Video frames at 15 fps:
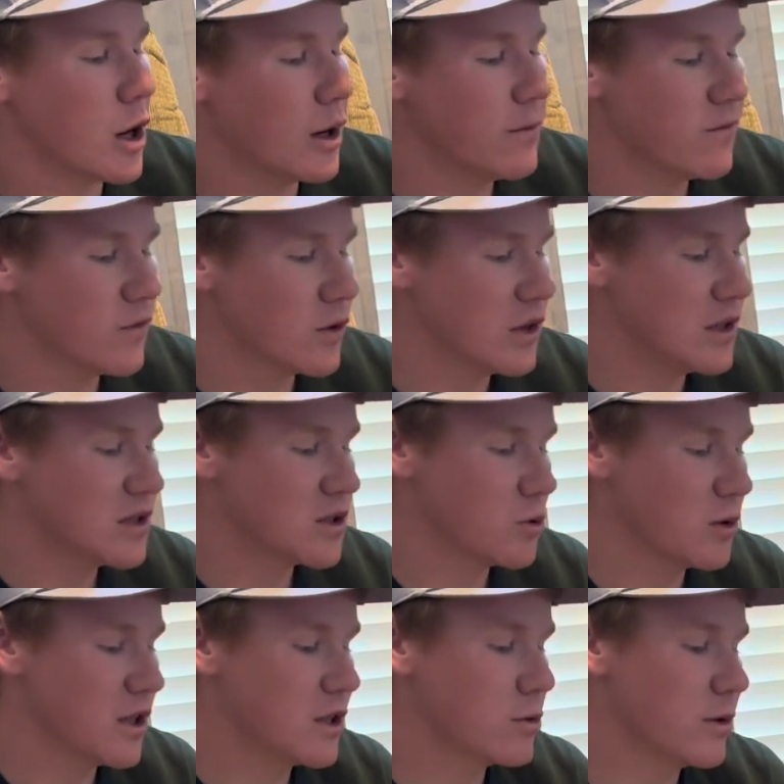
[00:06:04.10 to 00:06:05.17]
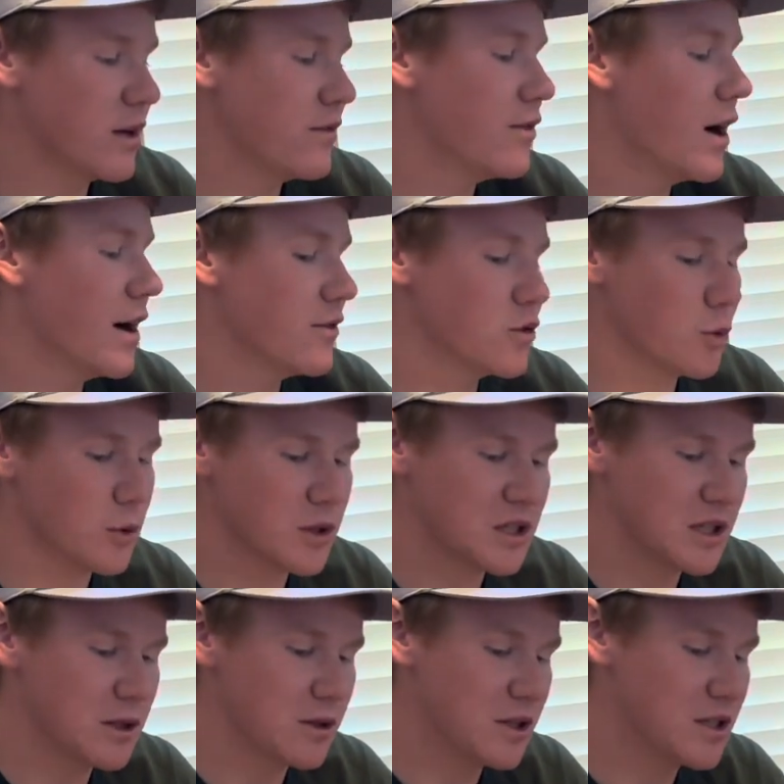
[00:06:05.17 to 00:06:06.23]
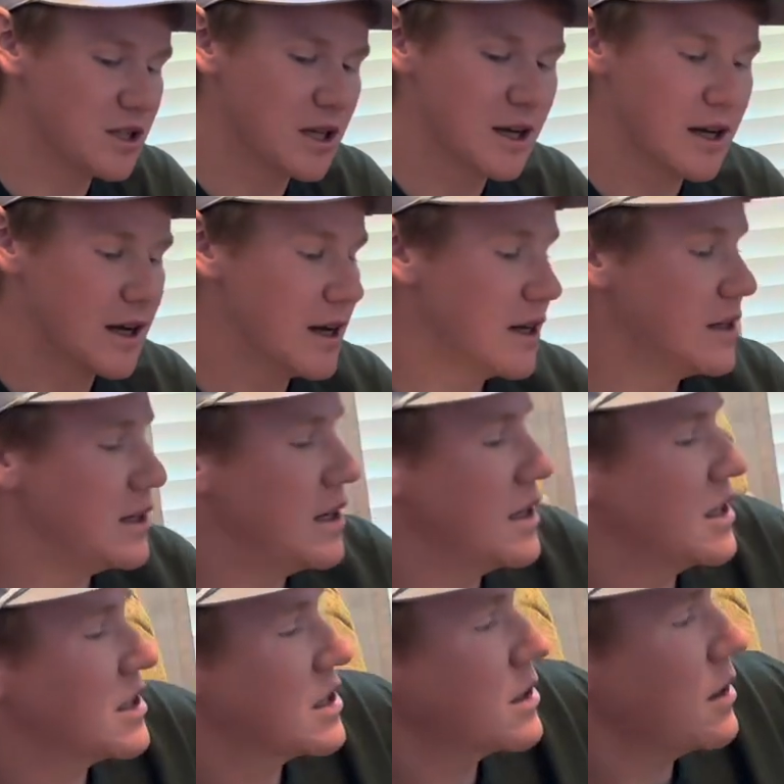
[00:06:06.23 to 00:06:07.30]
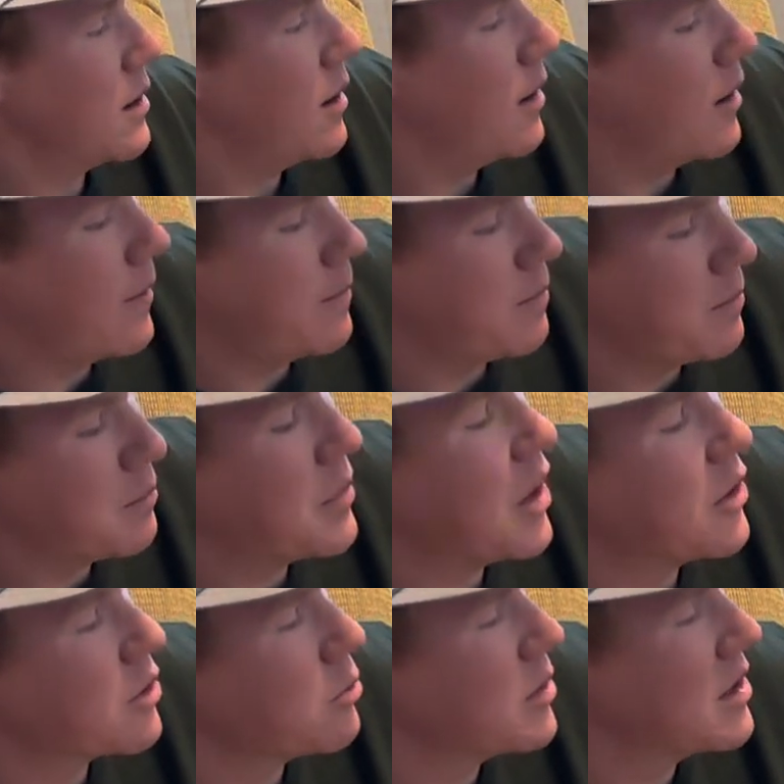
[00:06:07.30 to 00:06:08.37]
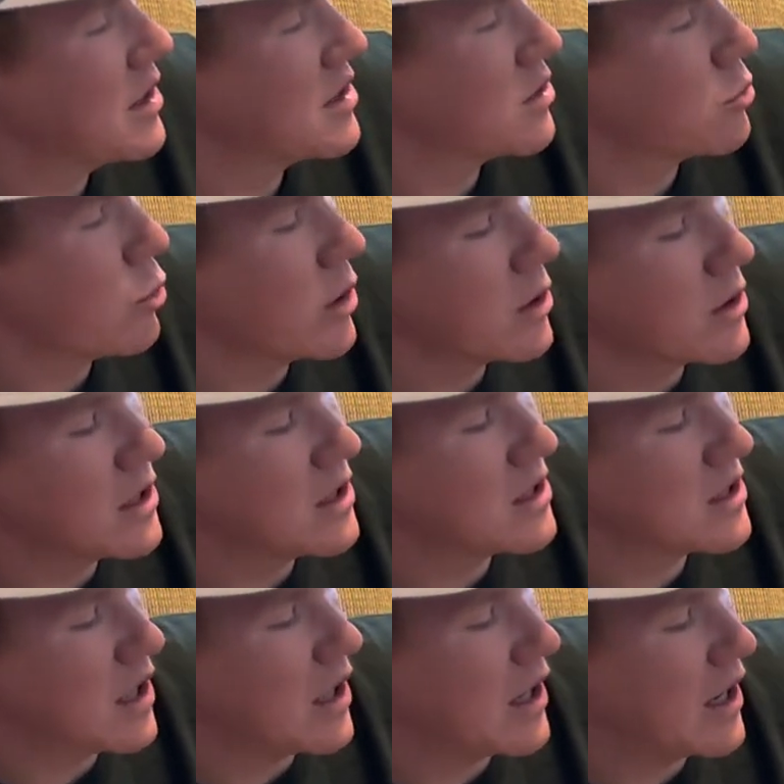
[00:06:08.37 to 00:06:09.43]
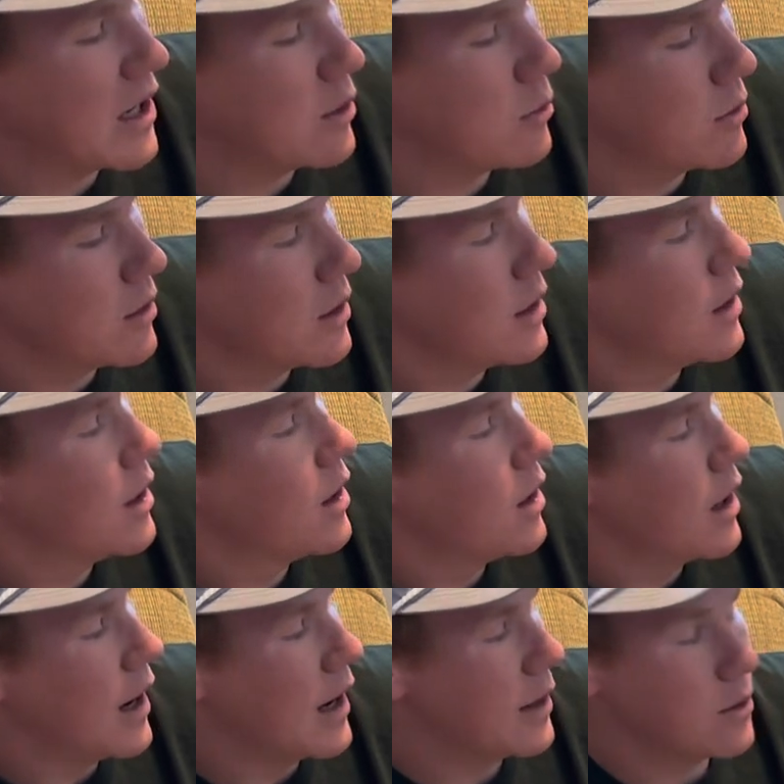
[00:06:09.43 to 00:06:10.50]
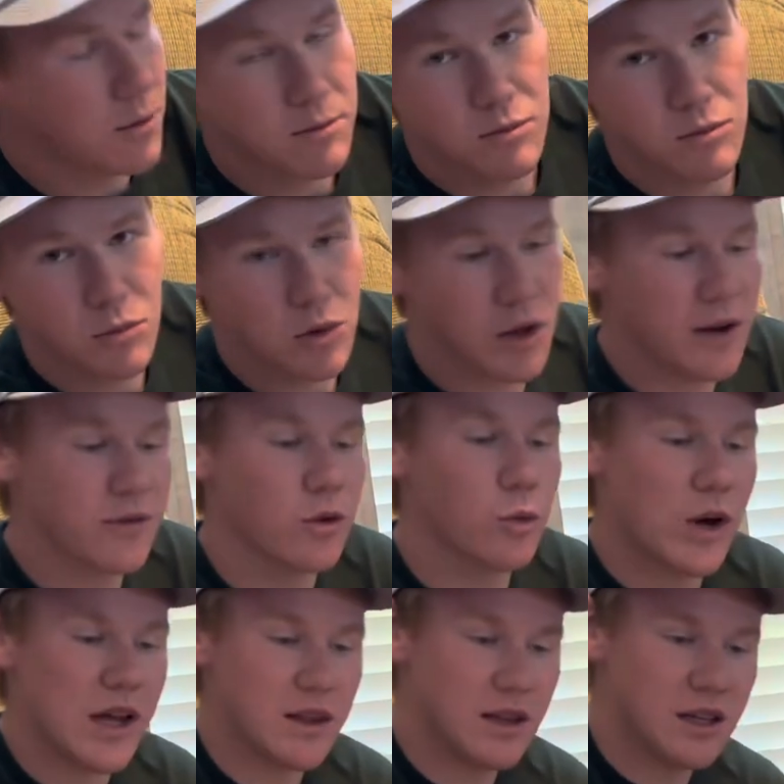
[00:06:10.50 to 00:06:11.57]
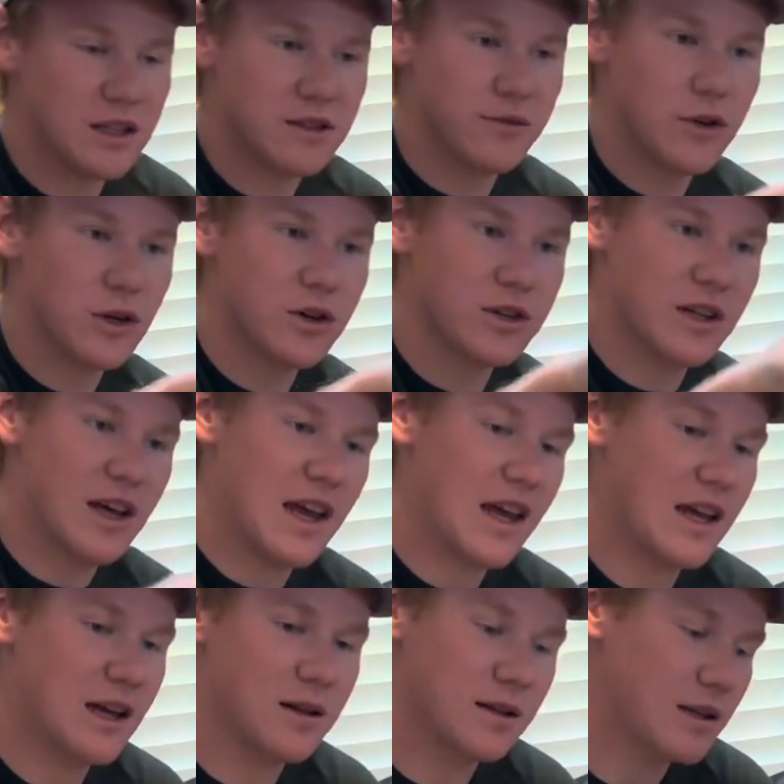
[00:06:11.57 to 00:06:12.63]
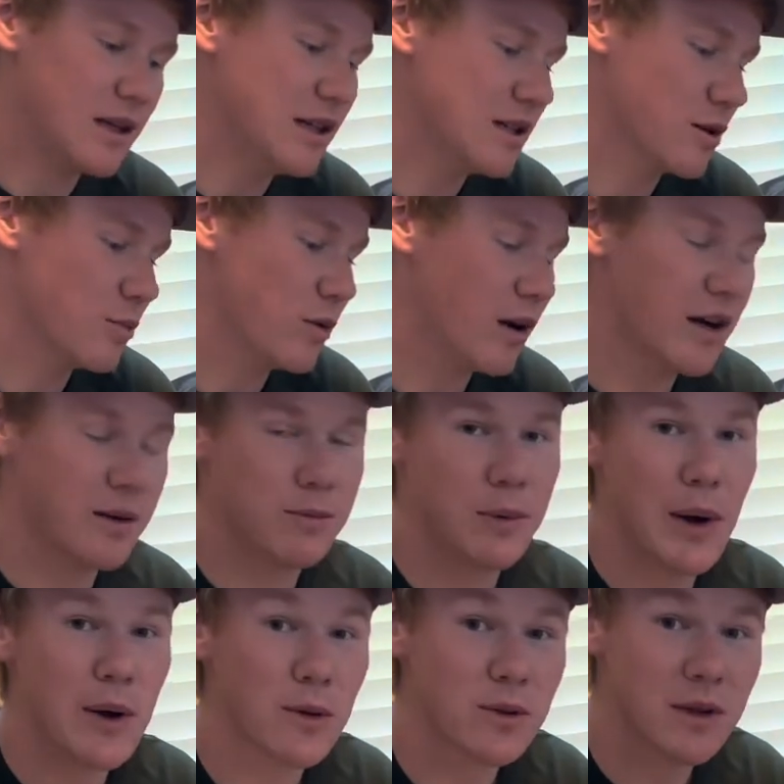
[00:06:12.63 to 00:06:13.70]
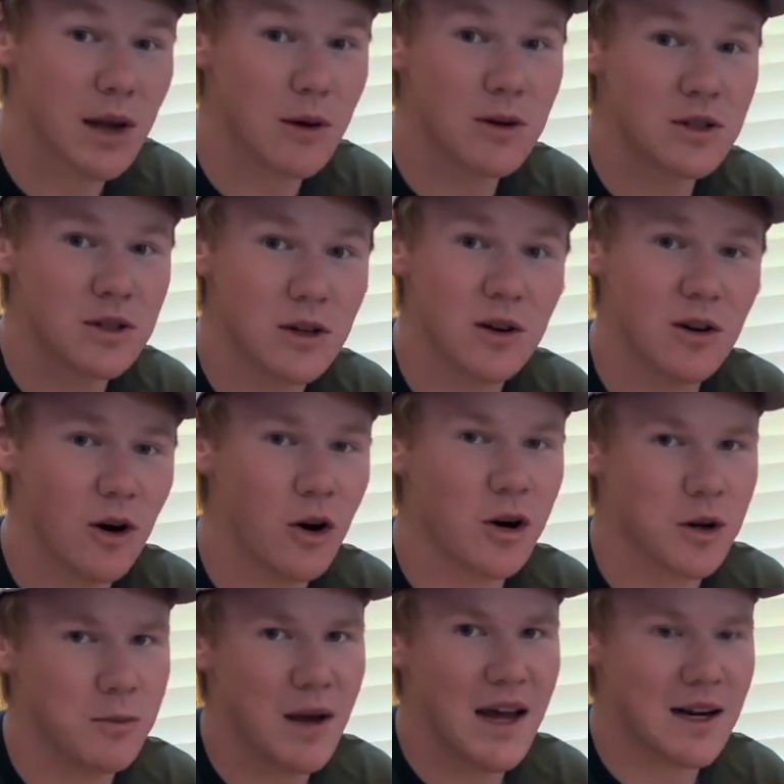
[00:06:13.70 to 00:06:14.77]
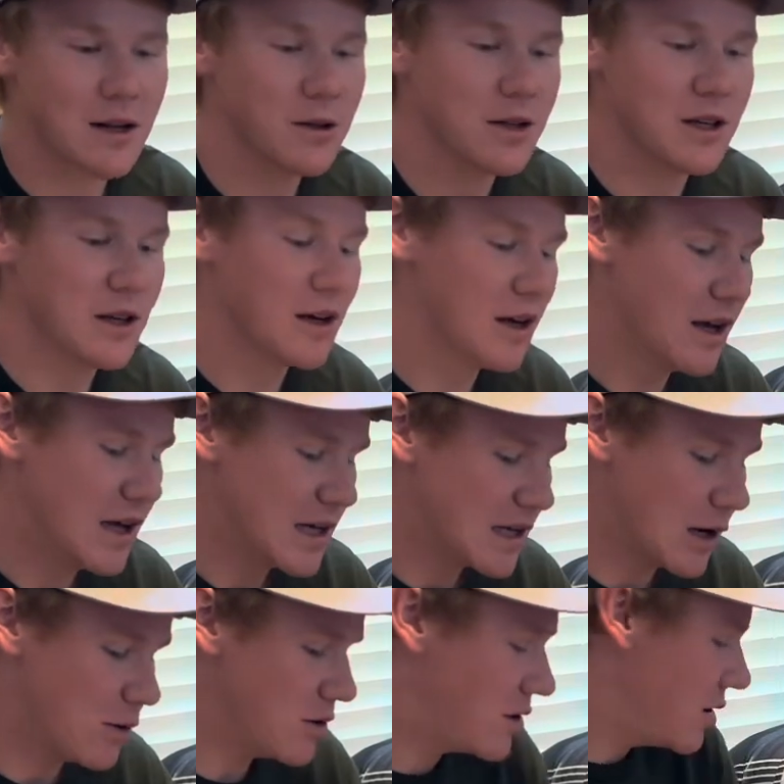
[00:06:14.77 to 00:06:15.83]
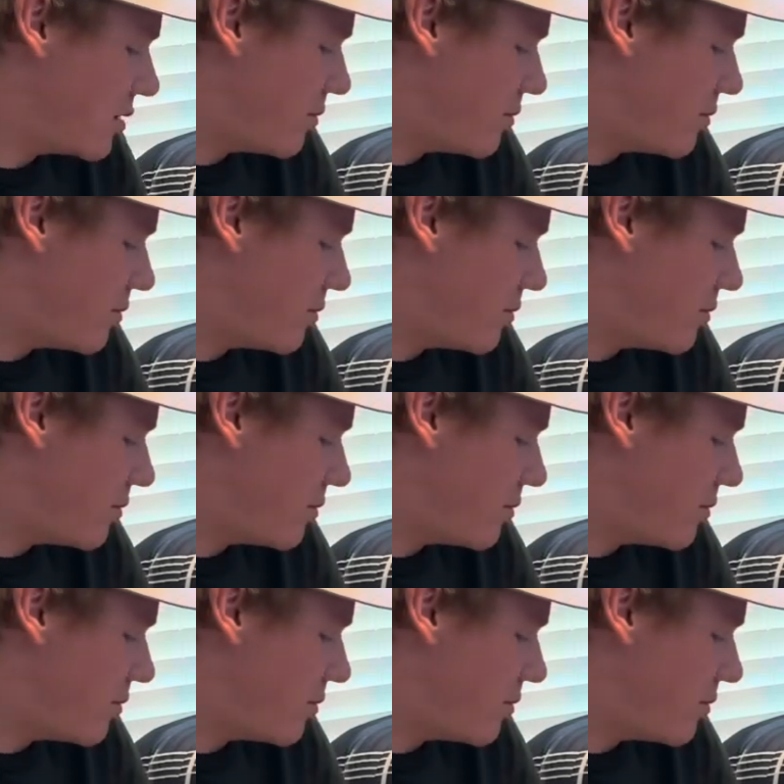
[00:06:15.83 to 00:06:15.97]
Humphrey's 2025 Tour Series disc, both with this swirly design. I love the way these feel in the hand. These are probably both going to automatically go into the